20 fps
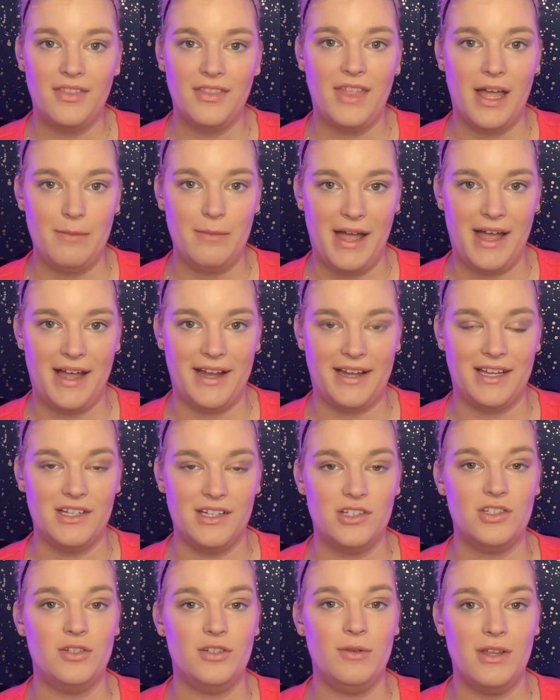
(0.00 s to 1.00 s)
that
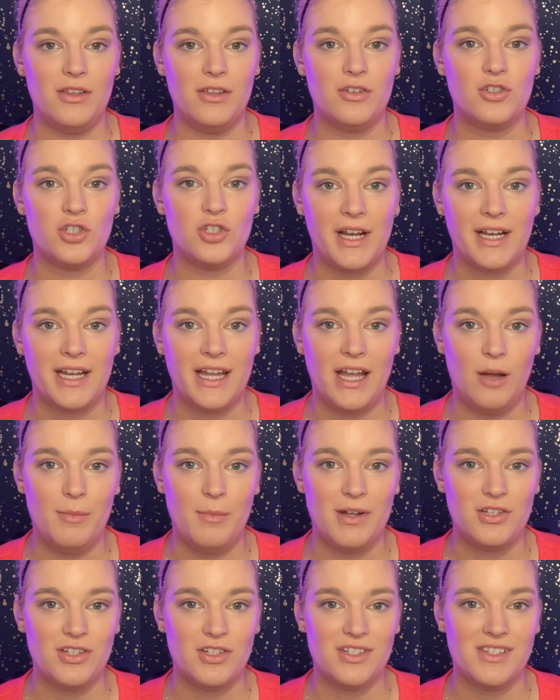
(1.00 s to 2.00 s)
package to either check how
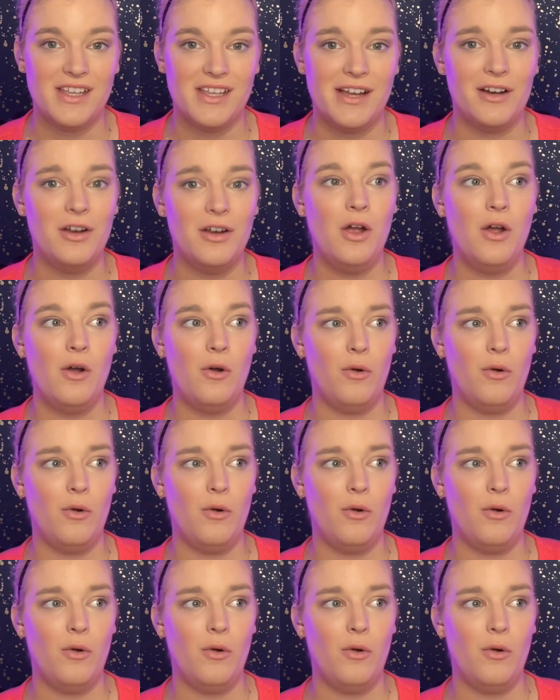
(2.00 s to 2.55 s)
much is there